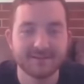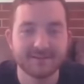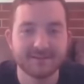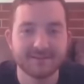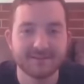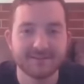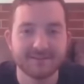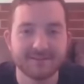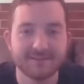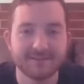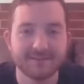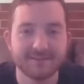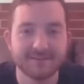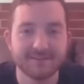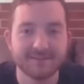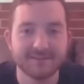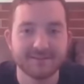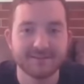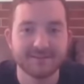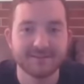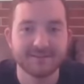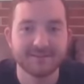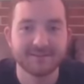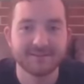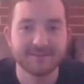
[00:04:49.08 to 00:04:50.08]

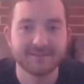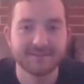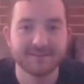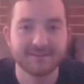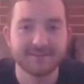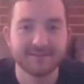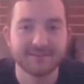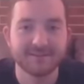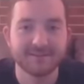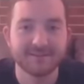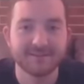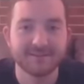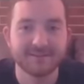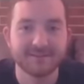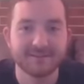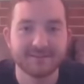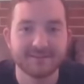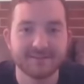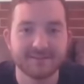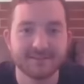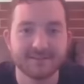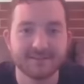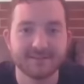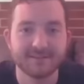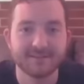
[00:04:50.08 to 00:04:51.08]

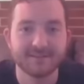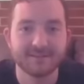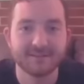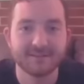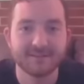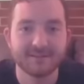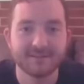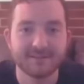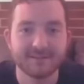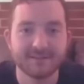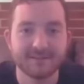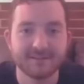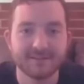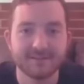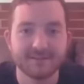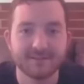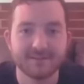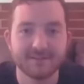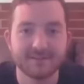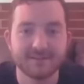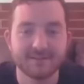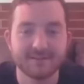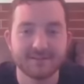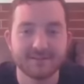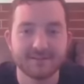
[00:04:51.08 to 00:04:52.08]

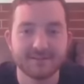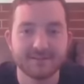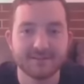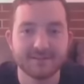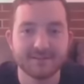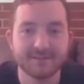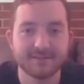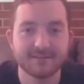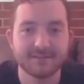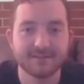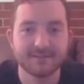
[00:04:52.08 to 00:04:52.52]
(not speaking)